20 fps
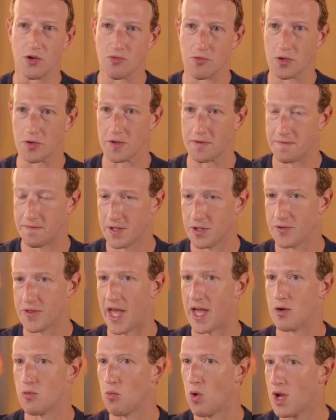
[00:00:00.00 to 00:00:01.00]
you really feel
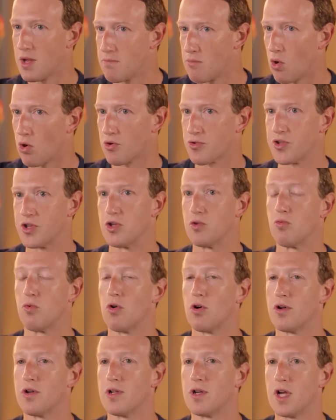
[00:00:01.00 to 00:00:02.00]
that way more than you
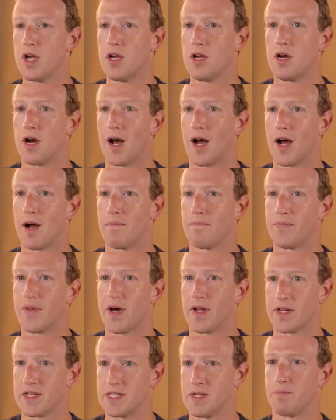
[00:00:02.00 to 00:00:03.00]
would on
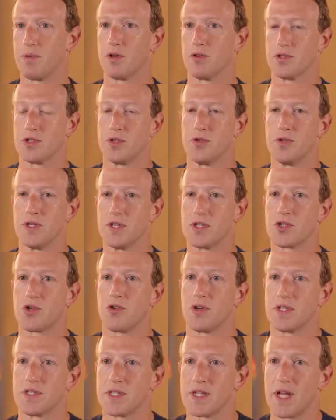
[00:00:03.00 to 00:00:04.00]
a typical 2D screen